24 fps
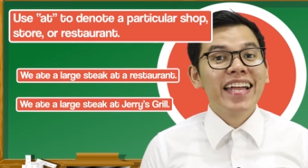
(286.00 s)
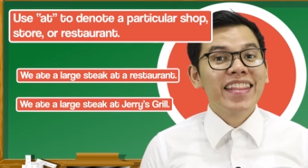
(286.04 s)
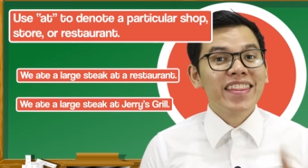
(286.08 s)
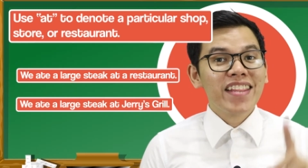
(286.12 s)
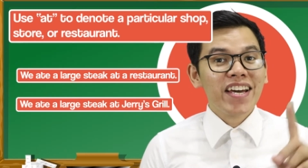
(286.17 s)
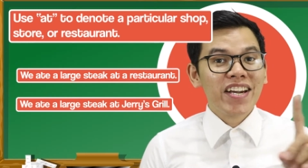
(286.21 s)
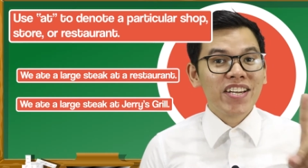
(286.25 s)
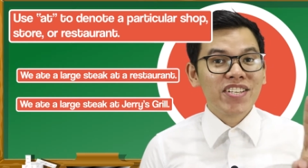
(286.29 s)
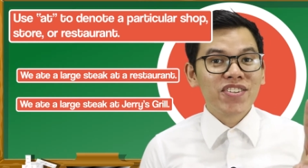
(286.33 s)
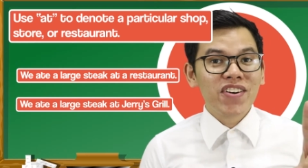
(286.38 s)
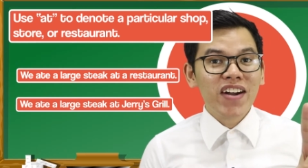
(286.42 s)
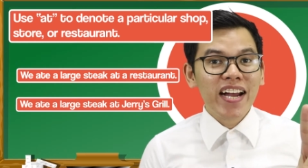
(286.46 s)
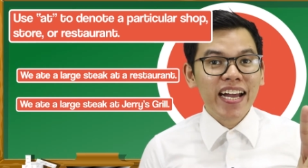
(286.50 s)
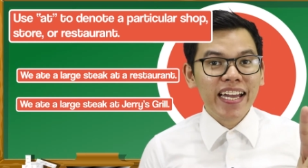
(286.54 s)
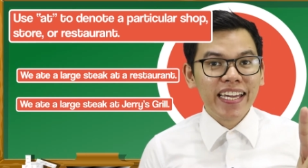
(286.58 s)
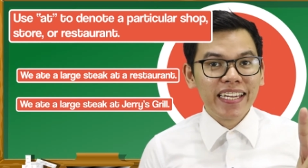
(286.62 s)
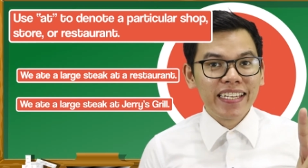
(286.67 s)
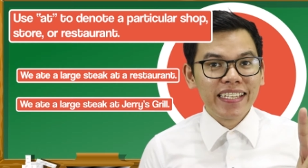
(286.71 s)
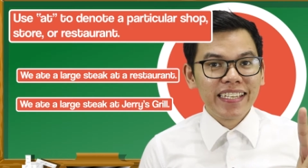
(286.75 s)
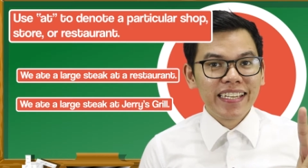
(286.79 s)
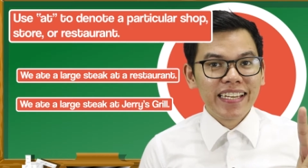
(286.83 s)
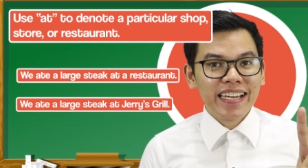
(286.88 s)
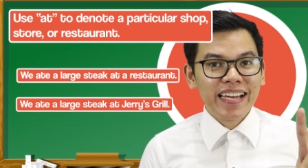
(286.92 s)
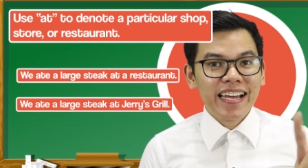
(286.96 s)
That is
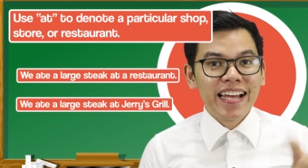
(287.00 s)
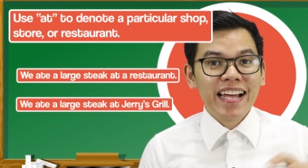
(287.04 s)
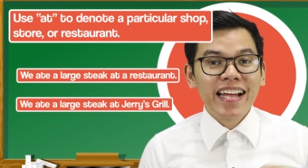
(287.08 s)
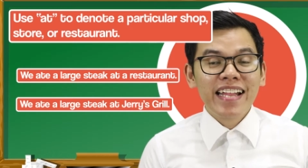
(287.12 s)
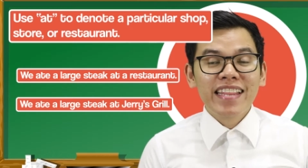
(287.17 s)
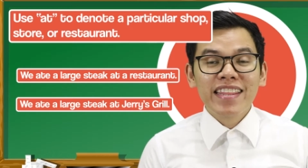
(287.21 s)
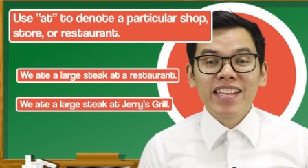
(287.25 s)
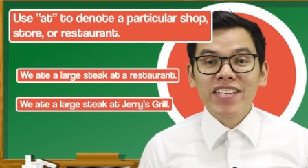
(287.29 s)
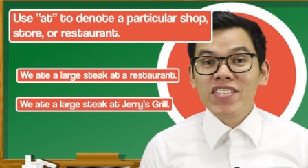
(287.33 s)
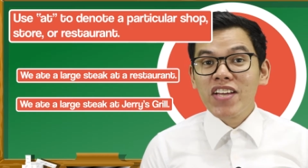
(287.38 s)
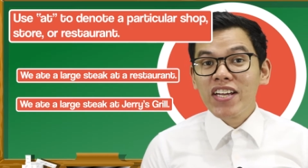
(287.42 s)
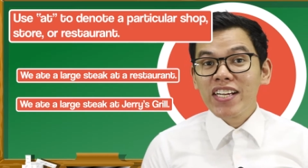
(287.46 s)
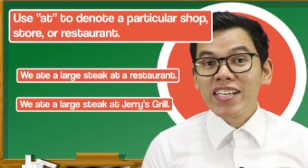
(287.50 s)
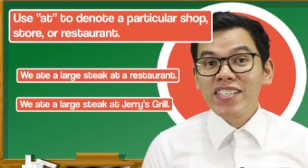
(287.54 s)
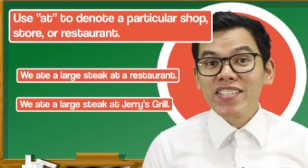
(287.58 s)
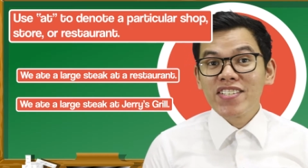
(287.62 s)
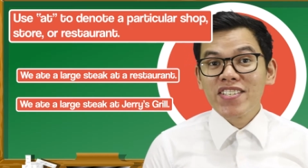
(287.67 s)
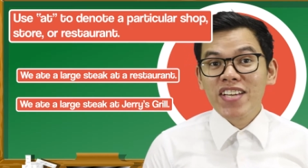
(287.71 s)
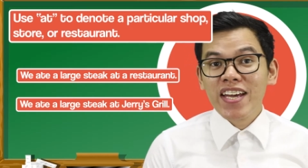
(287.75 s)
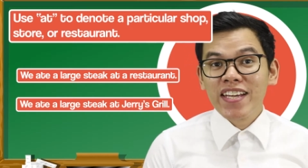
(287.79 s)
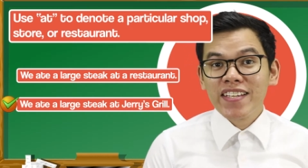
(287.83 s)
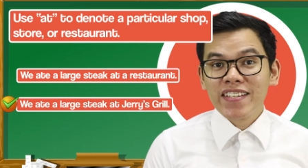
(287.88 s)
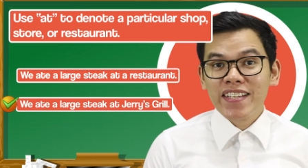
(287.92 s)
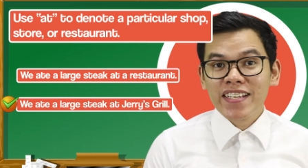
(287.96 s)
right. The
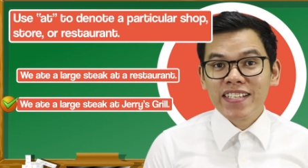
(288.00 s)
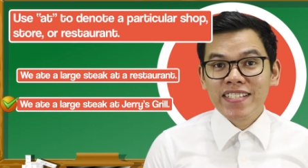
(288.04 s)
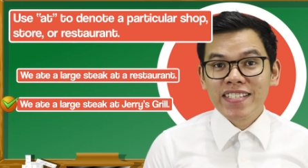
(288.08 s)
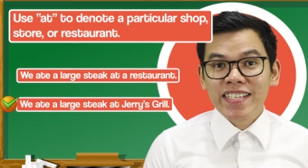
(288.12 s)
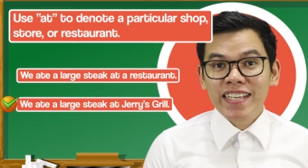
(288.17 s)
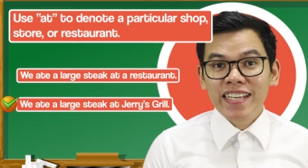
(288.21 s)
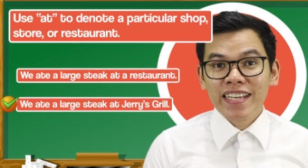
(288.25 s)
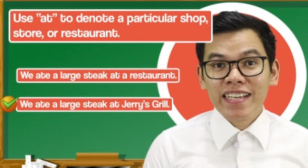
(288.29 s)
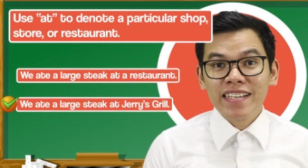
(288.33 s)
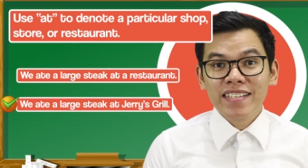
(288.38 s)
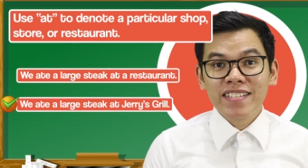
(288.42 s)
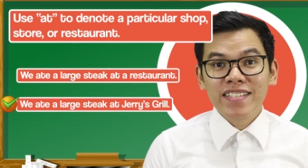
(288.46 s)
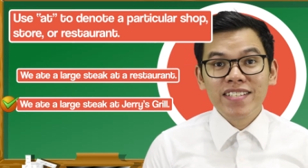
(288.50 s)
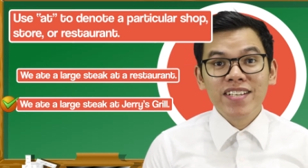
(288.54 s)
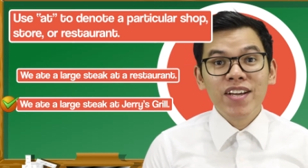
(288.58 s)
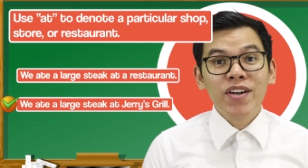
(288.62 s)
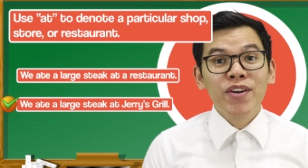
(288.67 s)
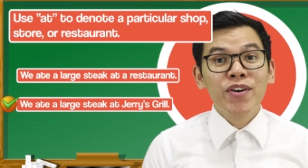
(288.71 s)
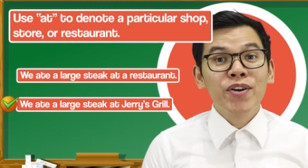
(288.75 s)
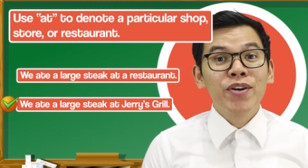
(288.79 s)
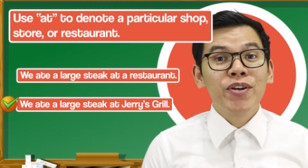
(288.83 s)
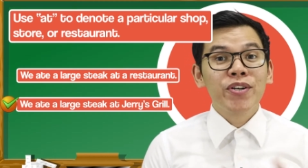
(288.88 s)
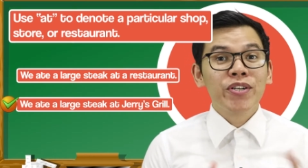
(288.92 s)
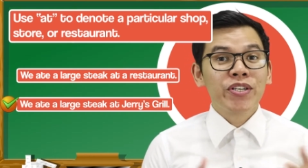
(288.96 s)
second sentence is
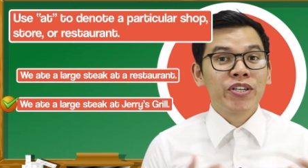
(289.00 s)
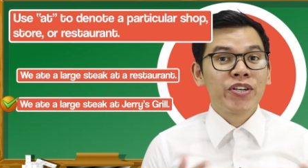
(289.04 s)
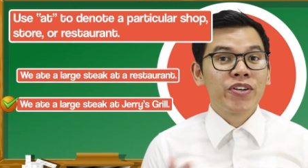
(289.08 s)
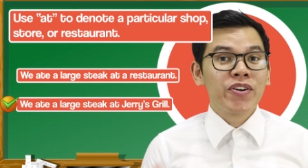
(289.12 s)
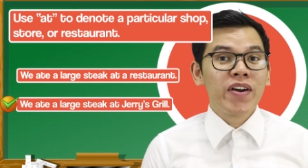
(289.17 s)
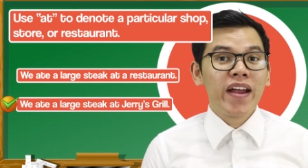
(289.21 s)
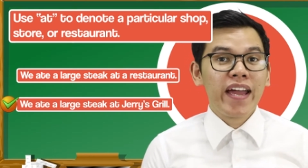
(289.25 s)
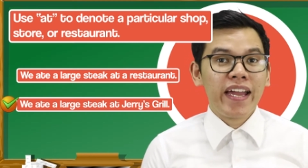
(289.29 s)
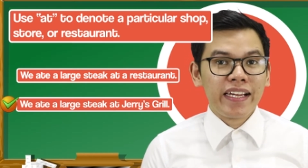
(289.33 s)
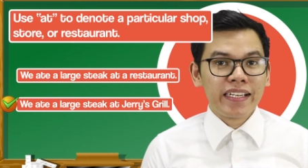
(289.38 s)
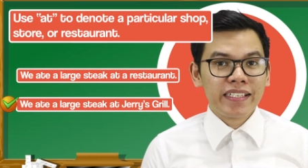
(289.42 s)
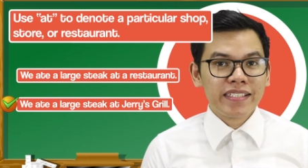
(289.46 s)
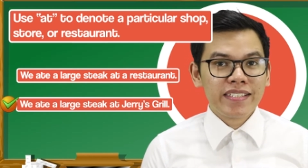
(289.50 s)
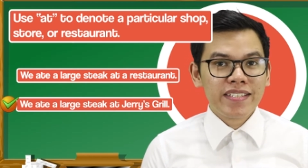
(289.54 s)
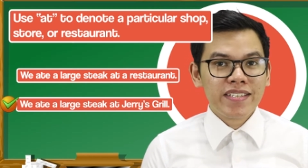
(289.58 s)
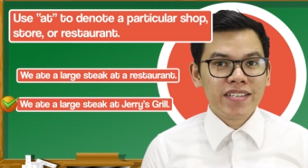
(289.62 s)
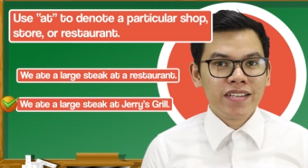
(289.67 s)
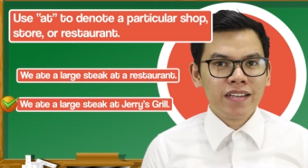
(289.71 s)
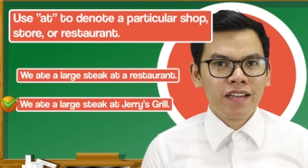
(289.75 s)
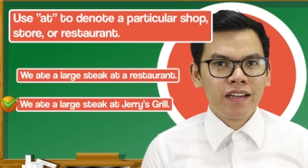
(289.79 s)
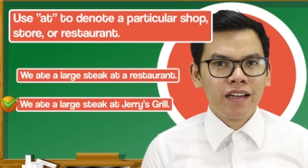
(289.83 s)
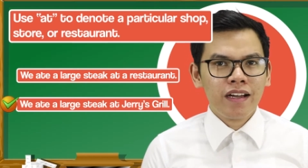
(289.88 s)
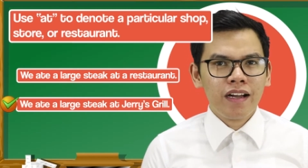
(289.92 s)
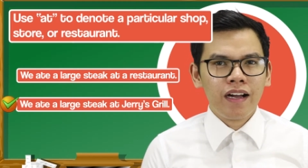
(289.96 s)

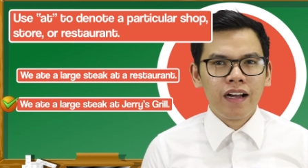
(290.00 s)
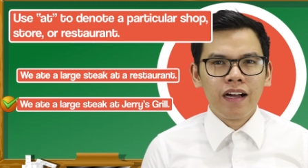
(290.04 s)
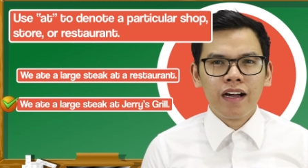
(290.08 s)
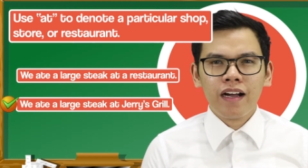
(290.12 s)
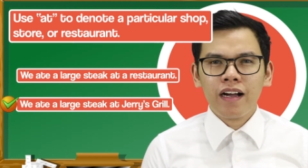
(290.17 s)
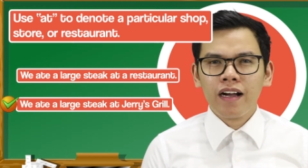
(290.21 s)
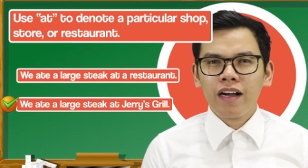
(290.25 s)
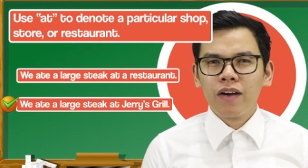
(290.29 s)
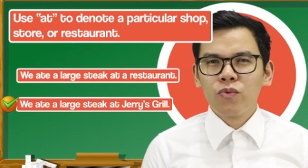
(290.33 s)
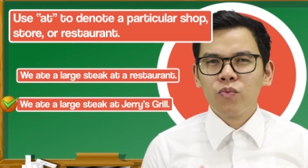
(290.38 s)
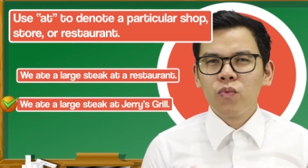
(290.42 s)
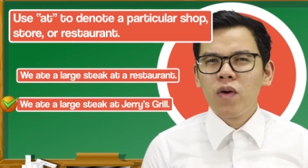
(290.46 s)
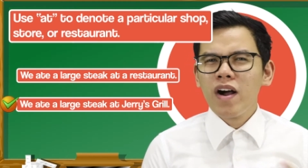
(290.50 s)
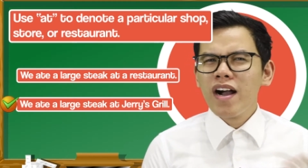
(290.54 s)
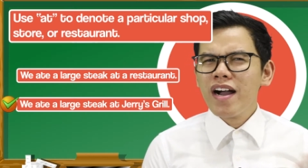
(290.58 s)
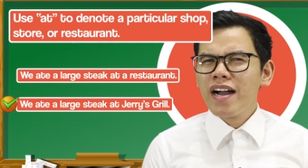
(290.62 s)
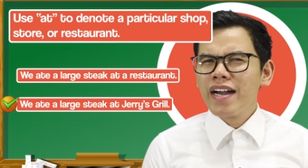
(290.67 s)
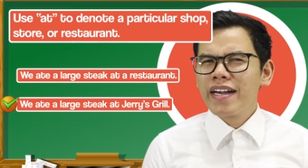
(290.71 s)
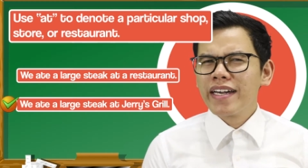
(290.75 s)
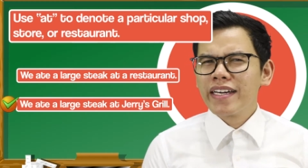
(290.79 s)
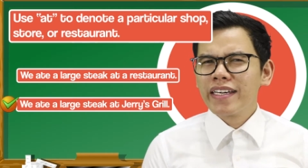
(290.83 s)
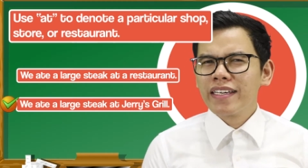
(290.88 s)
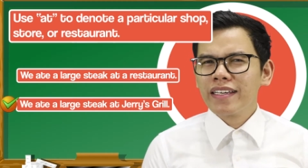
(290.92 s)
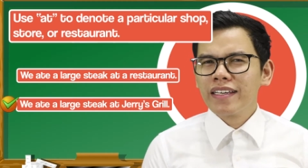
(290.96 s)
correct. Uh,
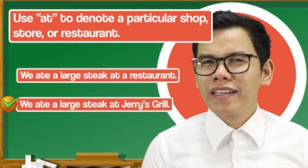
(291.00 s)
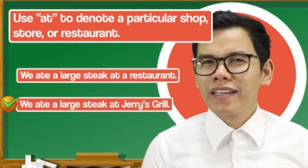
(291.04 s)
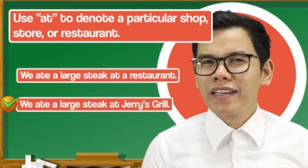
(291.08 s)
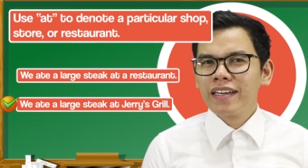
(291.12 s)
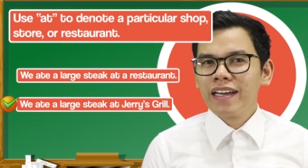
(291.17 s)
why?